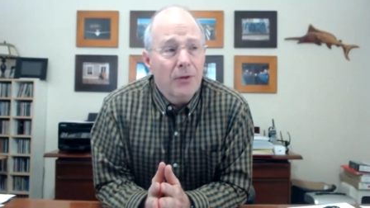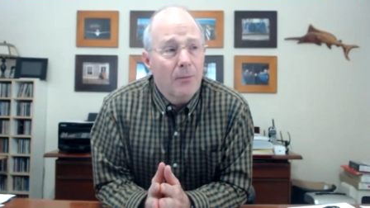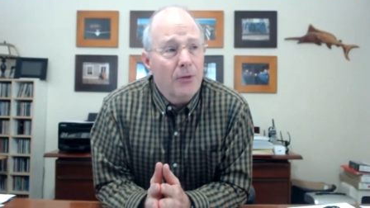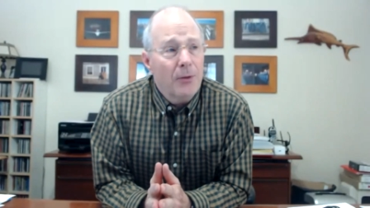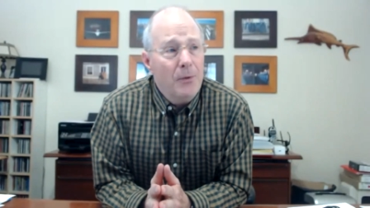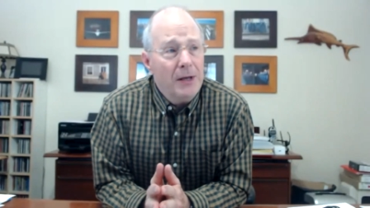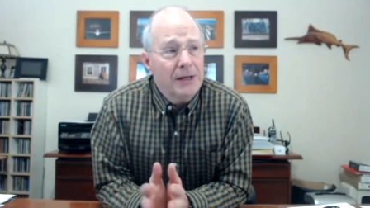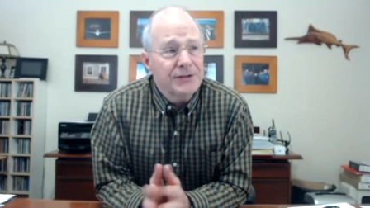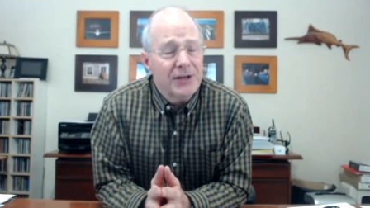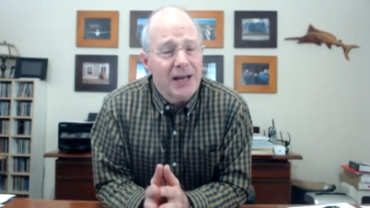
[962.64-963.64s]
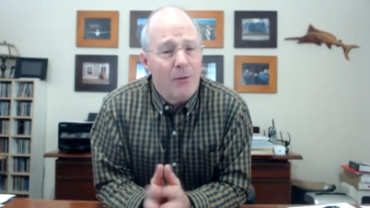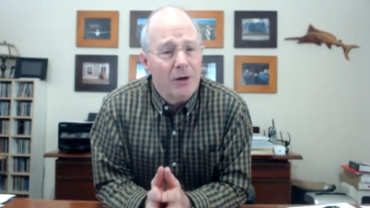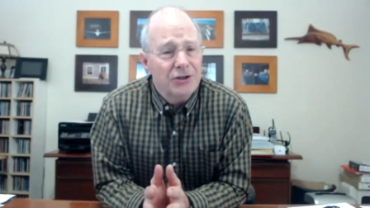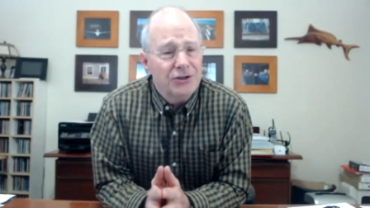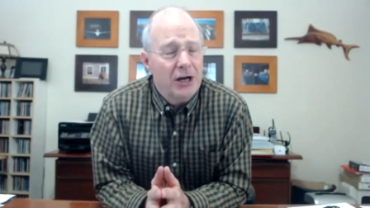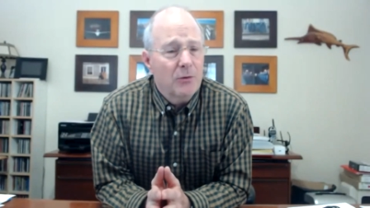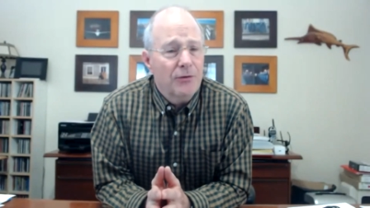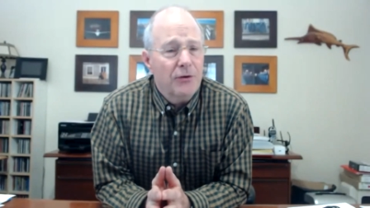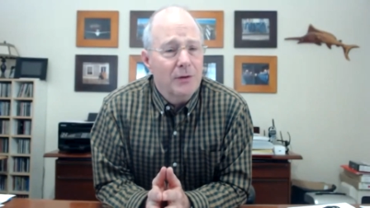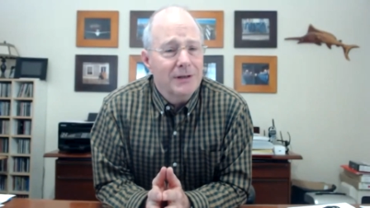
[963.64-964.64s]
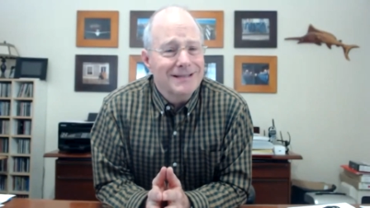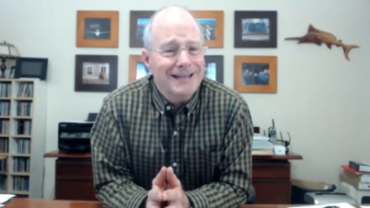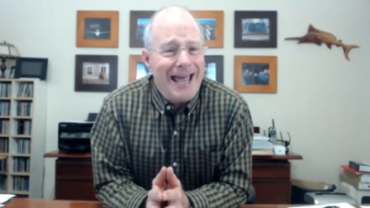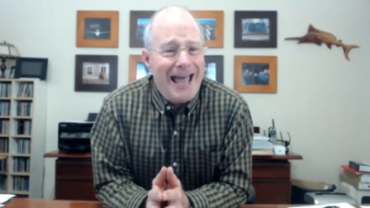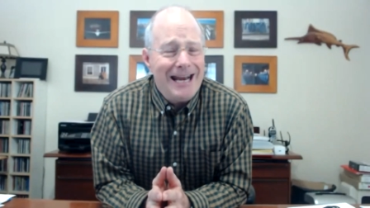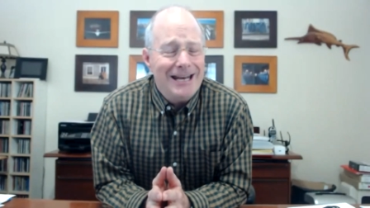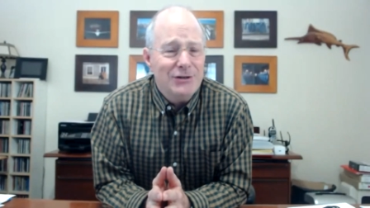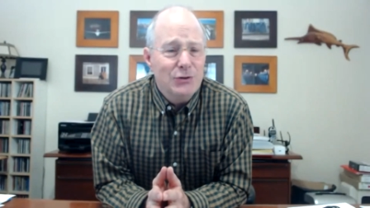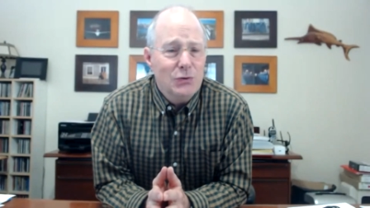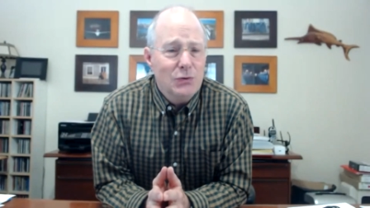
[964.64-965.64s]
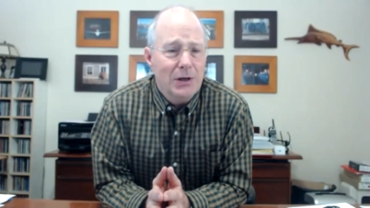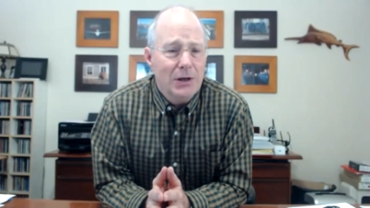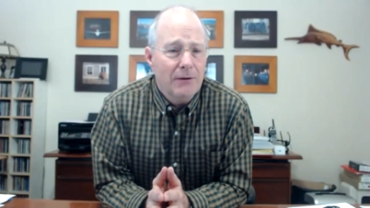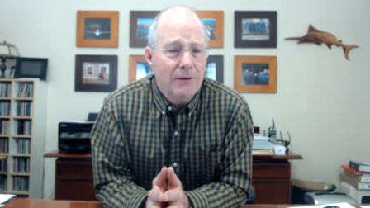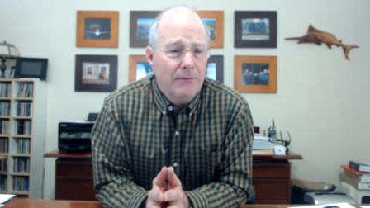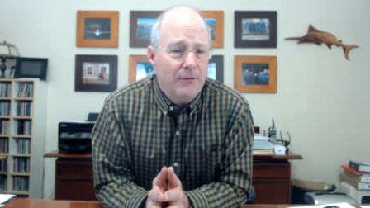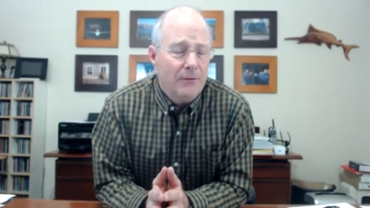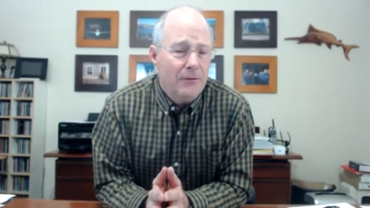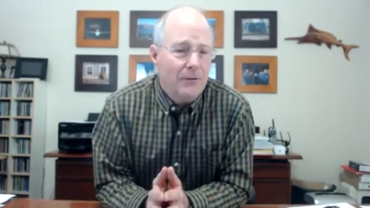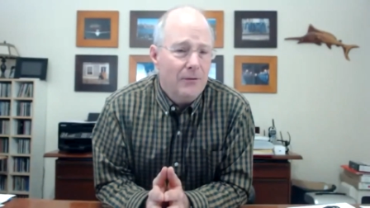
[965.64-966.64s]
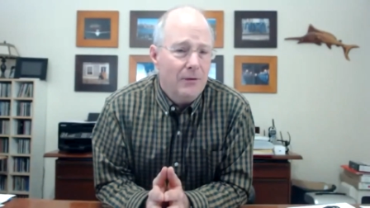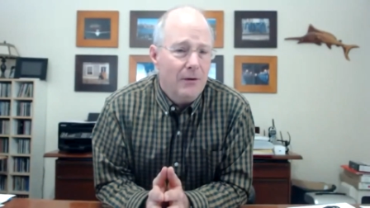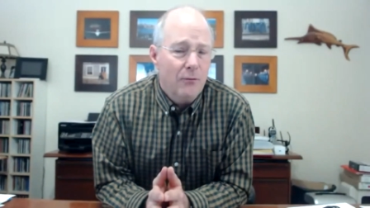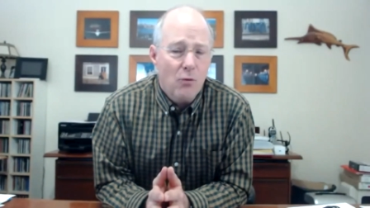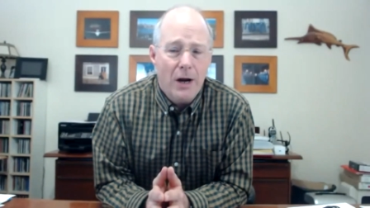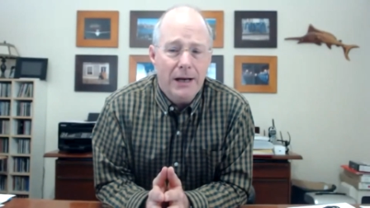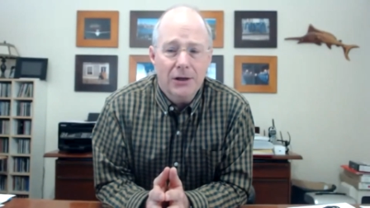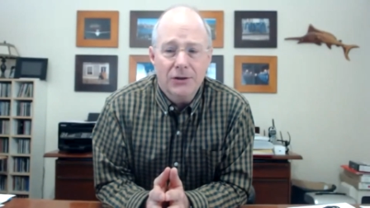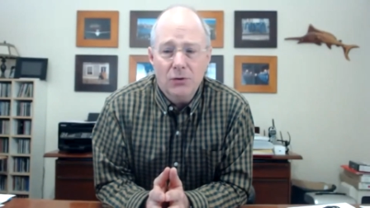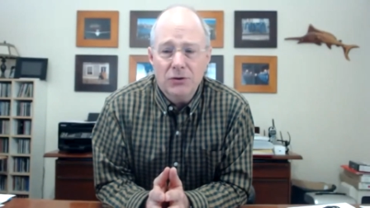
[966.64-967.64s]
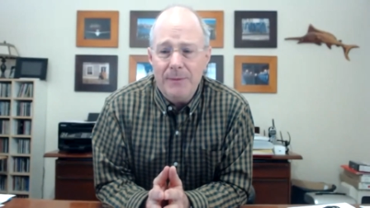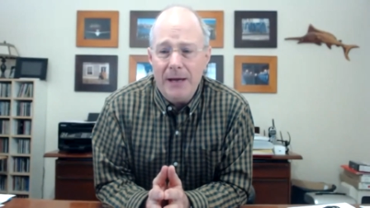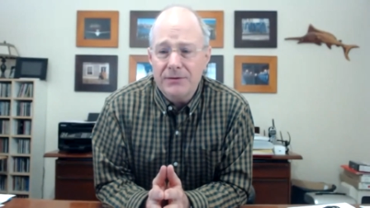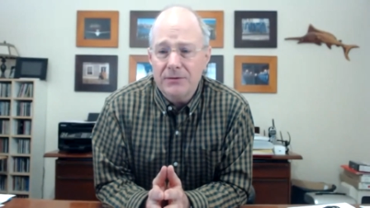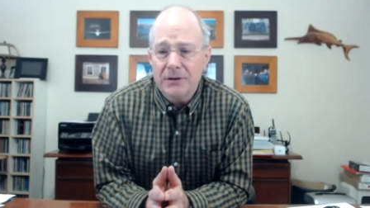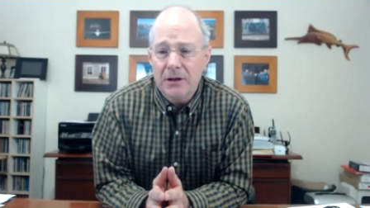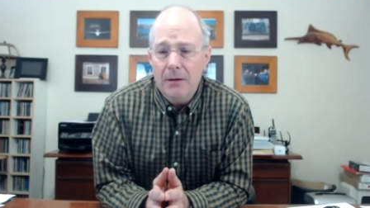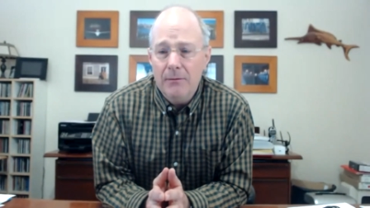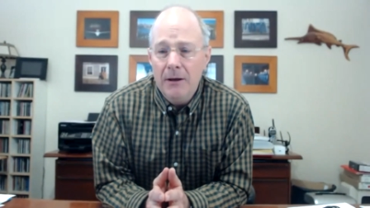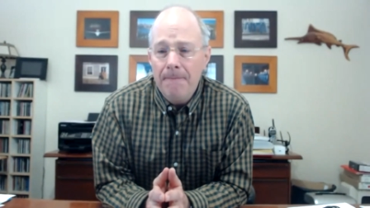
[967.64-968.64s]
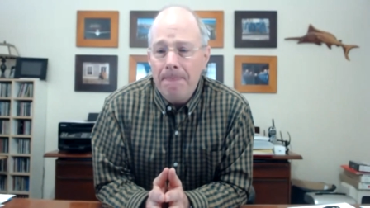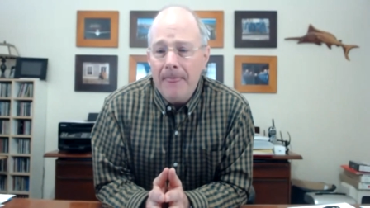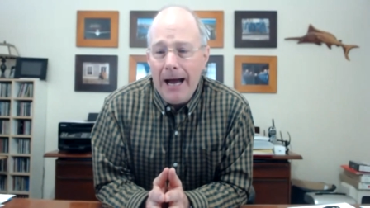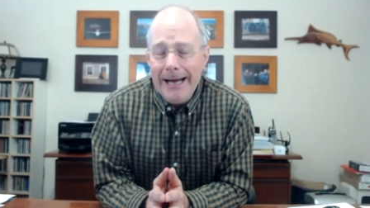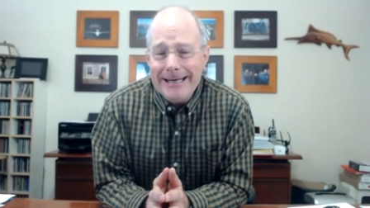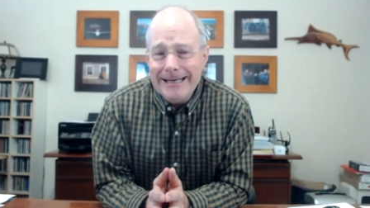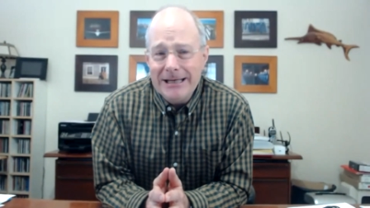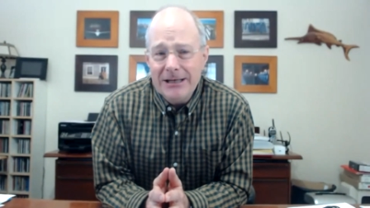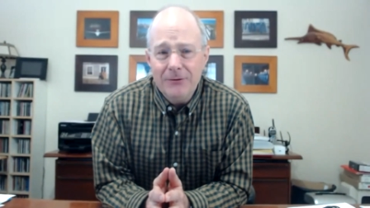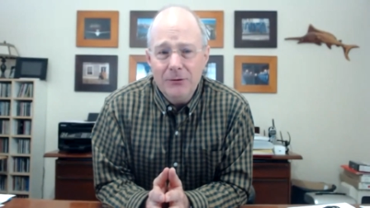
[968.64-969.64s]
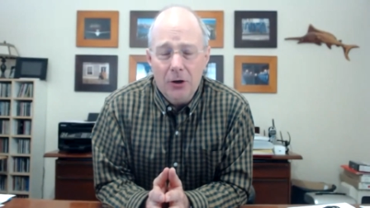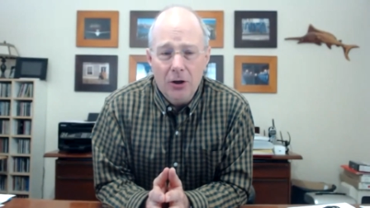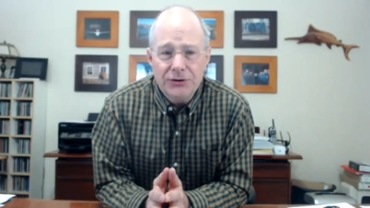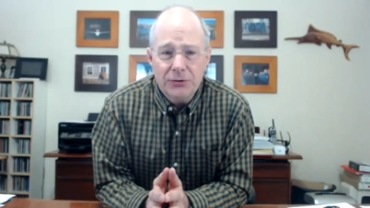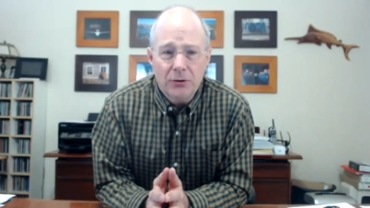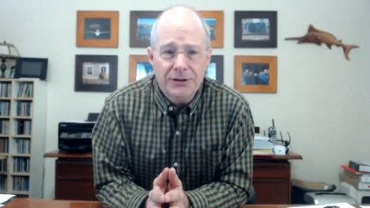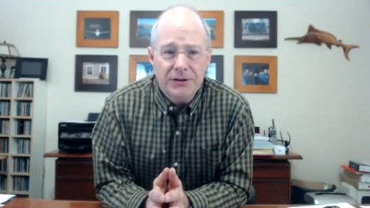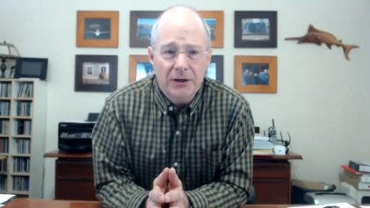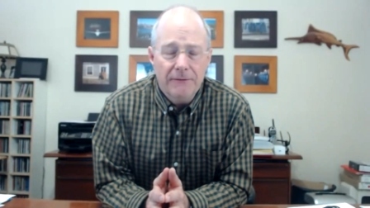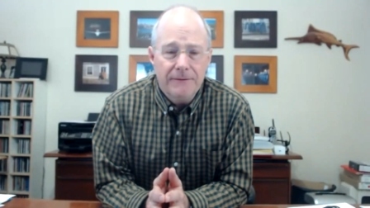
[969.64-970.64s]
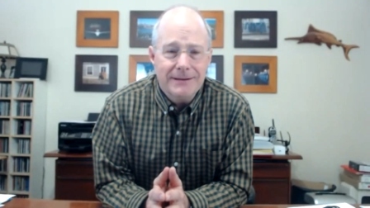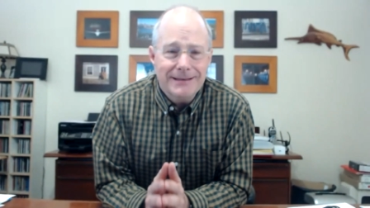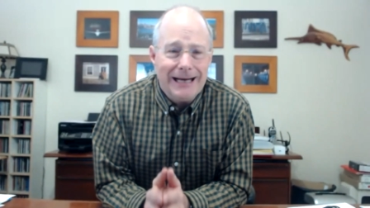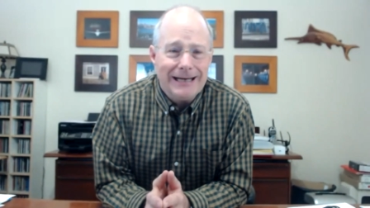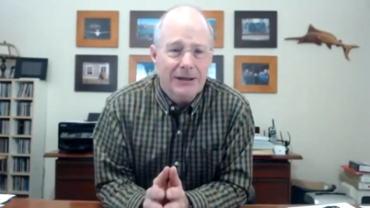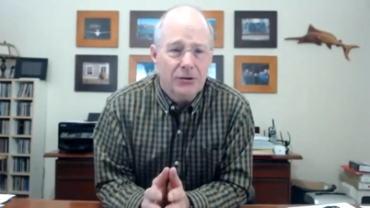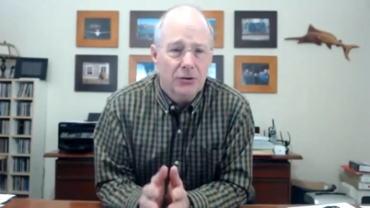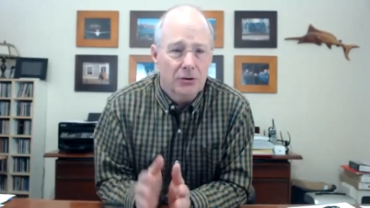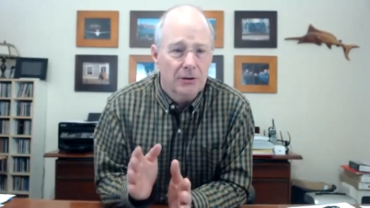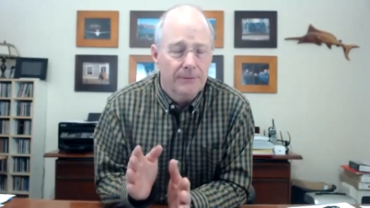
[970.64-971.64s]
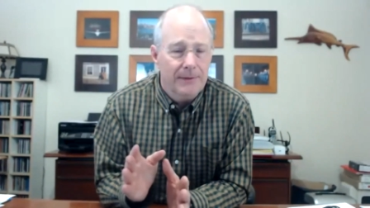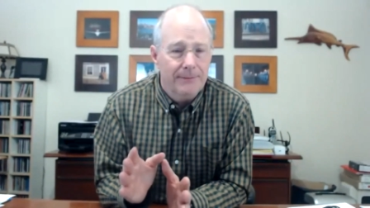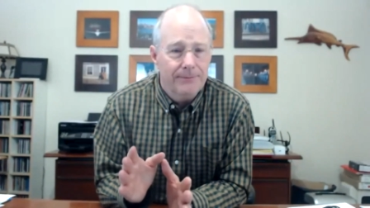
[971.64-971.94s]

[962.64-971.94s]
the, the biggest thing I want to share with you is the attitude of, of running a Toastmasters club. I can give you all sorts of technical